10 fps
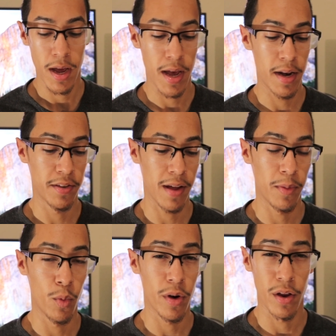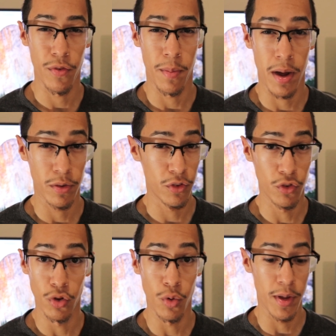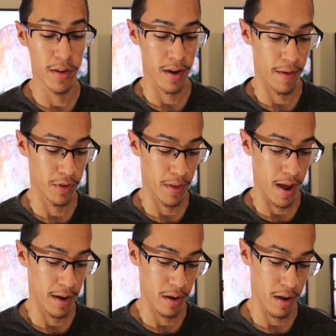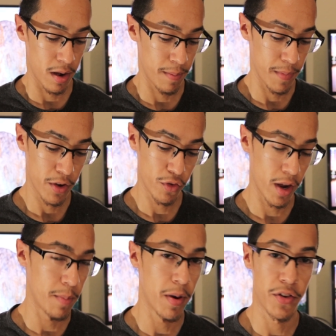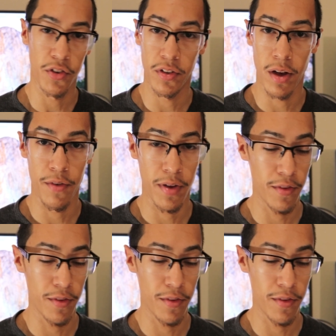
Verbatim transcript: and it stopped working for about two weeks after that. Um, tried a bunch of stuff.